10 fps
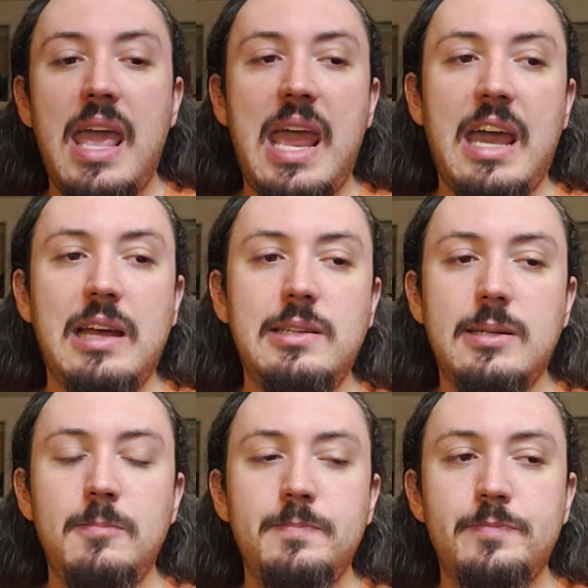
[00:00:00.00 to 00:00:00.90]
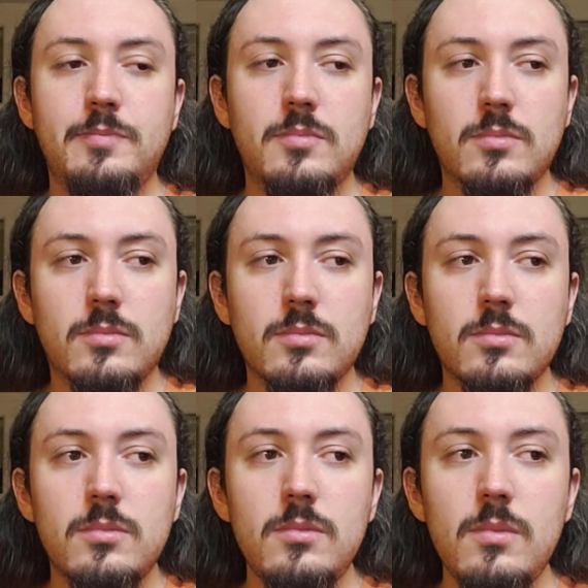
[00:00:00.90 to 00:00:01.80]
And
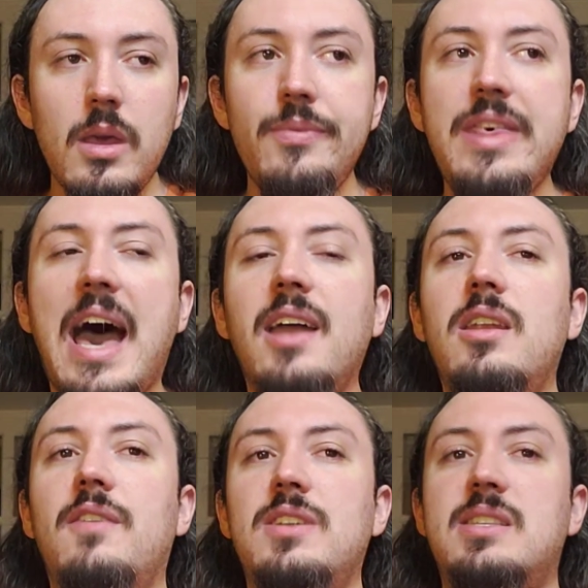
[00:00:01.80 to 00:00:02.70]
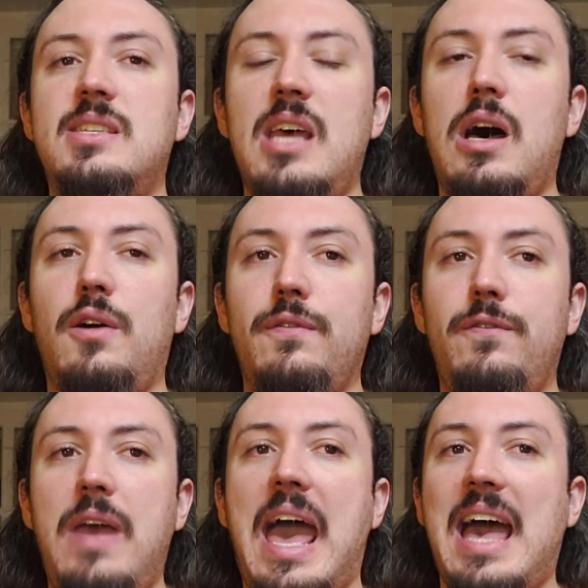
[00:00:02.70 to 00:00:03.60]
that in of
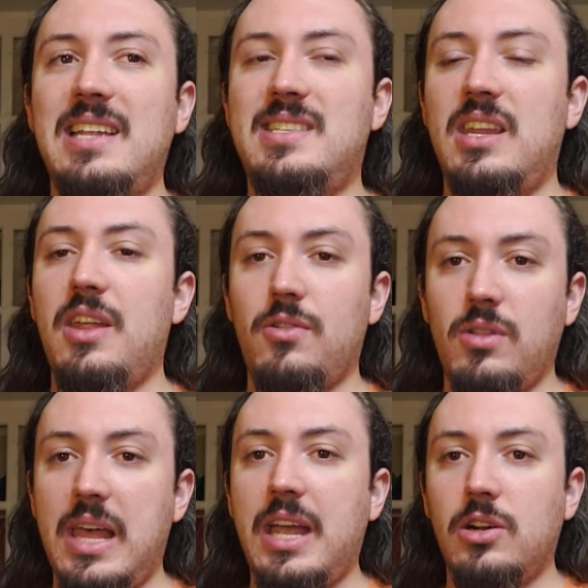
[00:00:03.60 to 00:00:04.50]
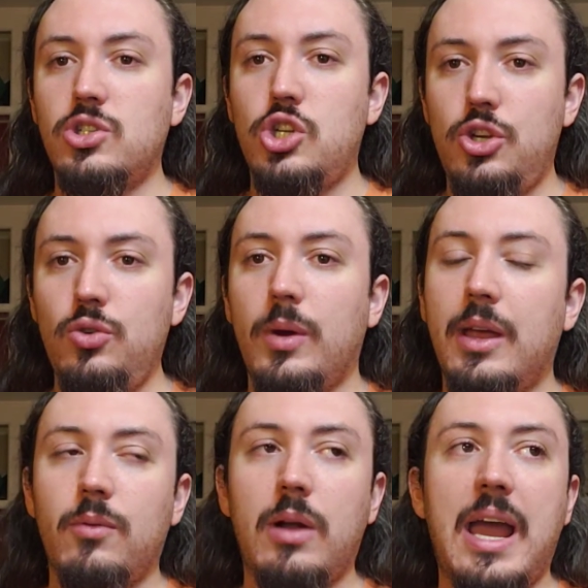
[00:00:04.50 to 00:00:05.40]
itself adds another layer to
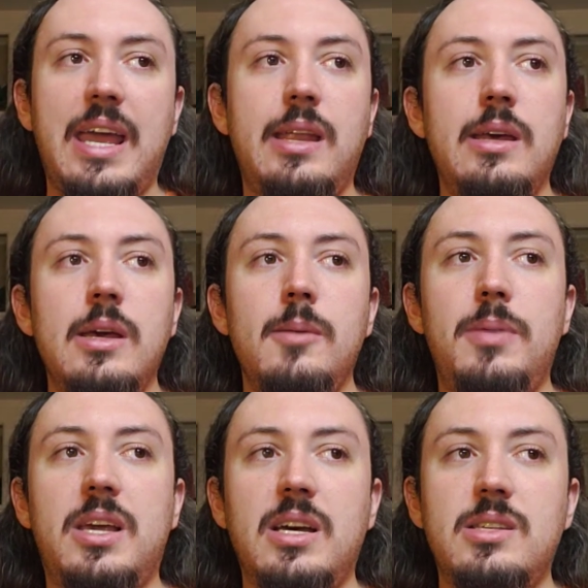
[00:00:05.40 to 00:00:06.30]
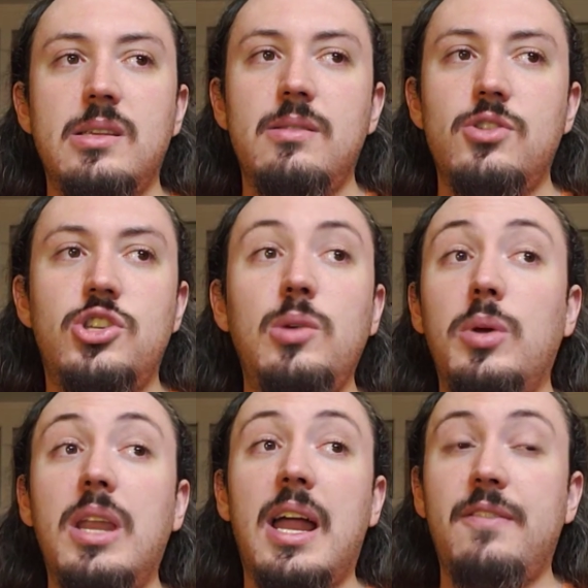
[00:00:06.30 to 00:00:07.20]
it, right? Because she
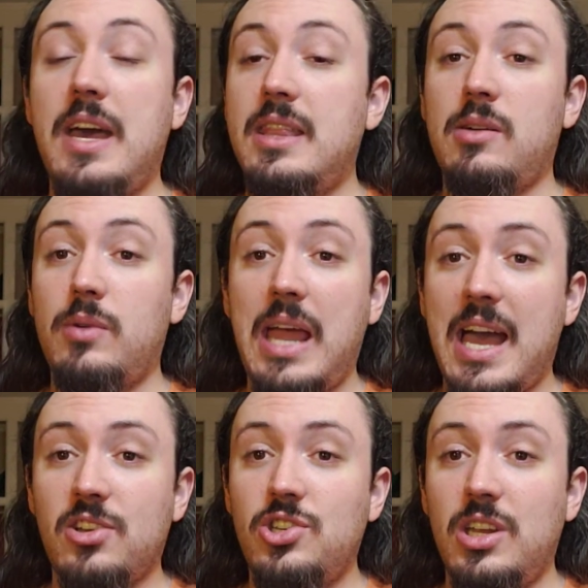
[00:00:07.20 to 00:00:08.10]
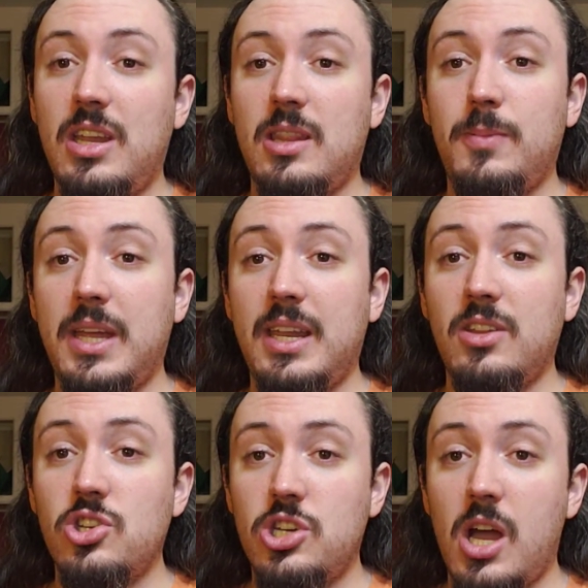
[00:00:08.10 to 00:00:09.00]
would not have had that reaction at the beginning
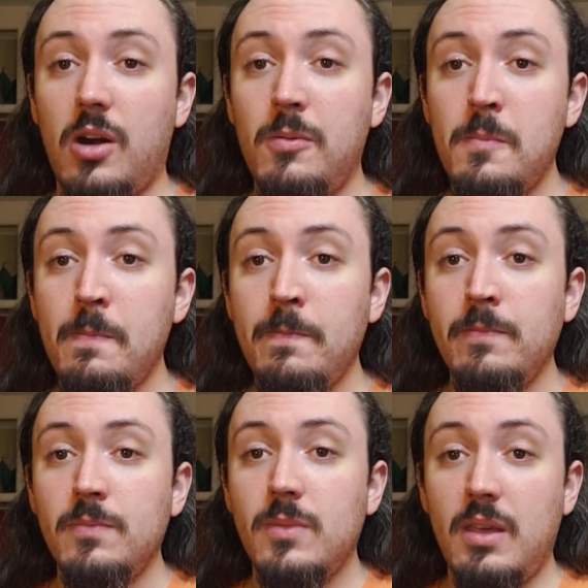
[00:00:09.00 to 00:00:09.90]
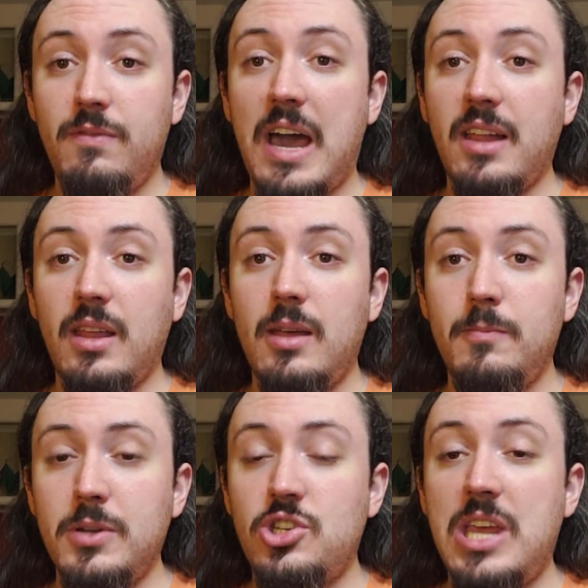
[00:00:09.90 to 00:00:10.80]
of the show, Violet.
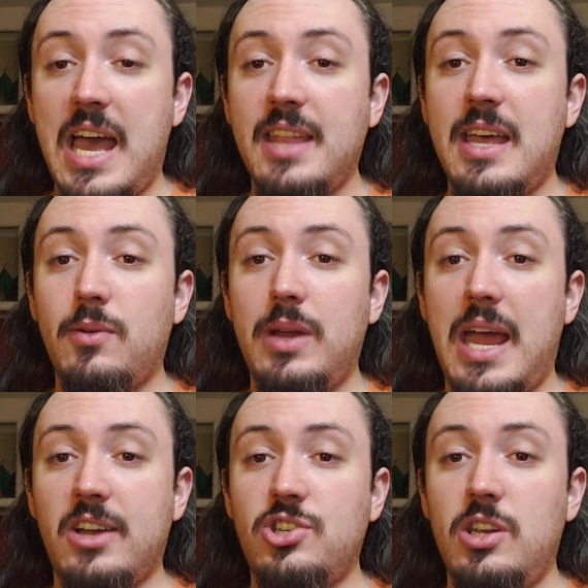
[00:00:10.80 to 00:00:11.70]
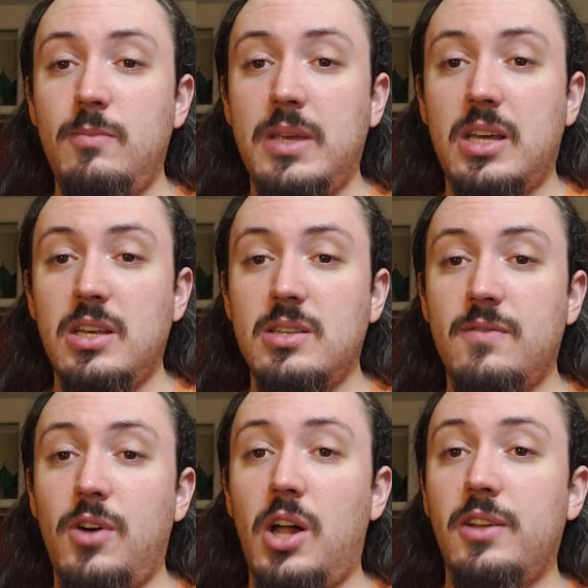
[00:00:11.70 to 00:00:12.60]
But she had that reaction because
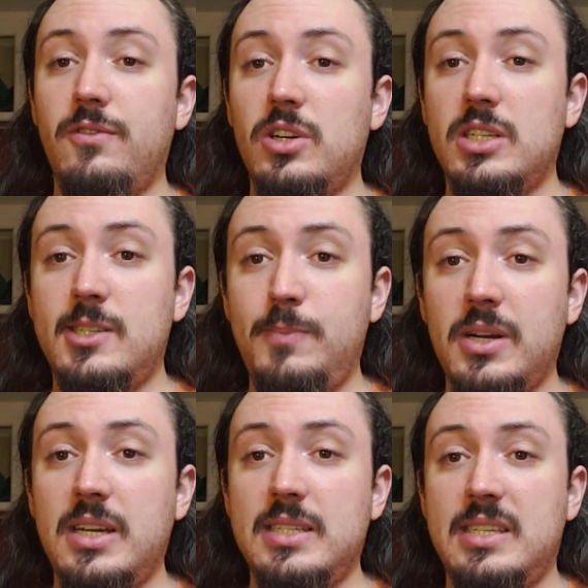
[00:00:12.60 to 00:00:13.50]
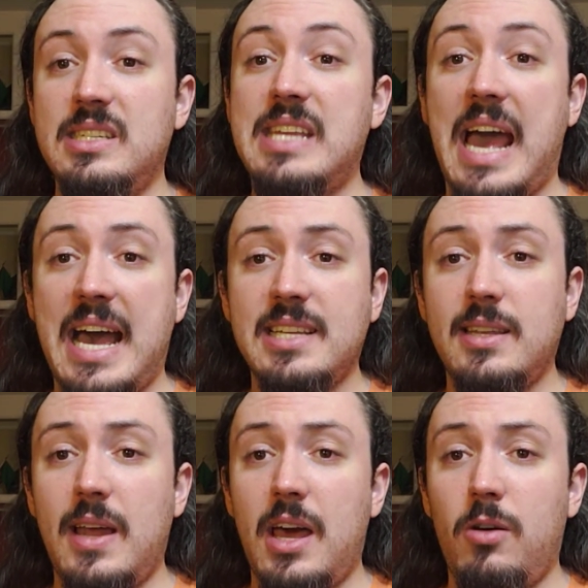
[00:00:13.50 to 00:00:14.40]
of all of her experiences as
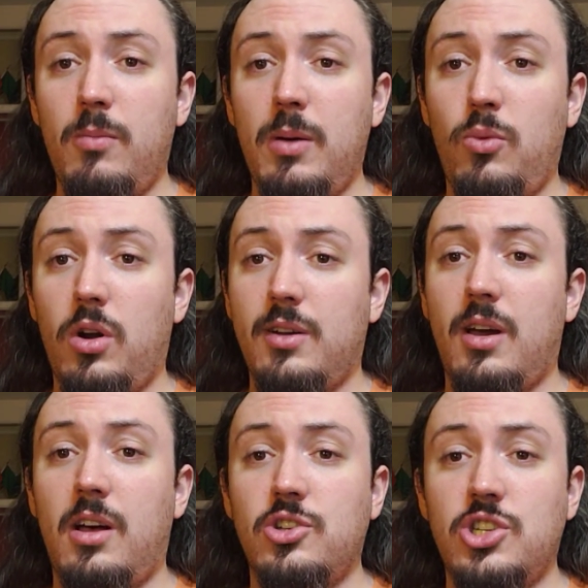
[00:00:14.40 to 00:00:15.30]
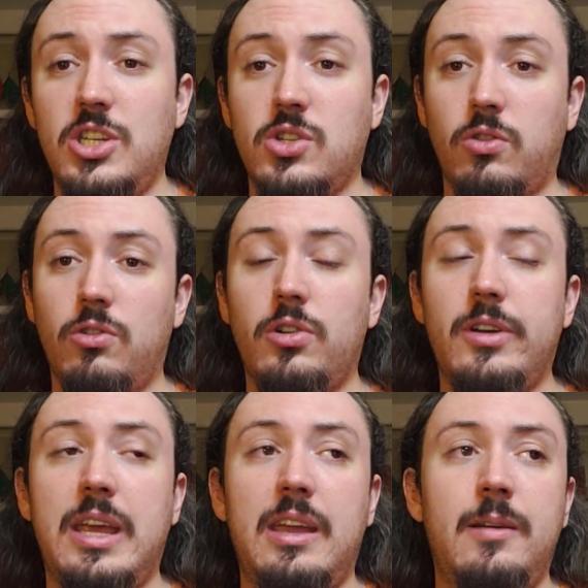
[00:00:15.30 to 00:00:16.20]
an auto memory doll. She's
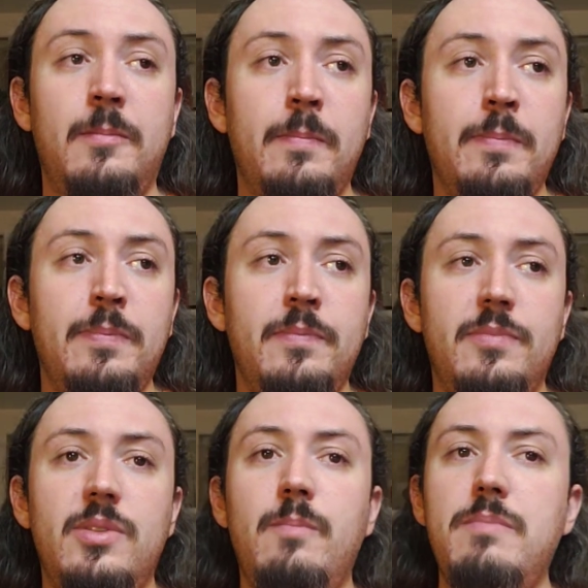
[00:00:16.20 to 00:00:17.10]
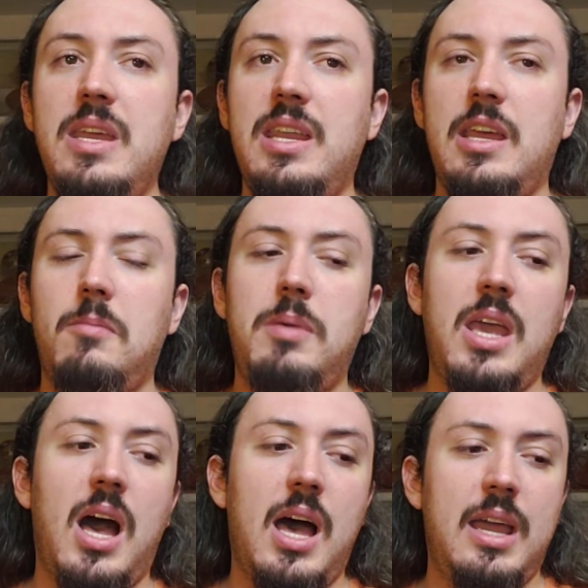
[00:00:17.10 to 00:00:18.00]
learning the meaning
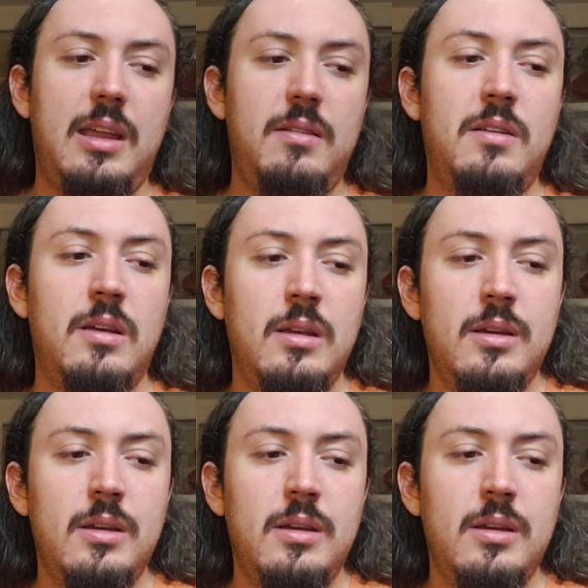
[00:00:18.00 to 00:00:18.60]
behind